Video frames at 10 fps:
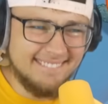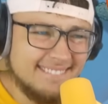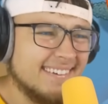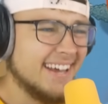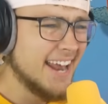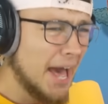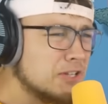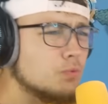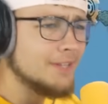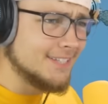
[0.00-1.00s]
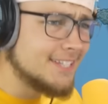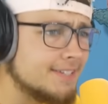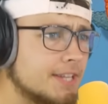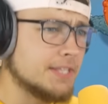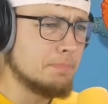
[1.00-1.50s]
And as we listen
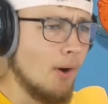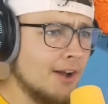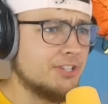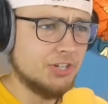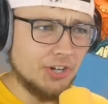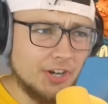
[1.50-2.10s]
to this monster,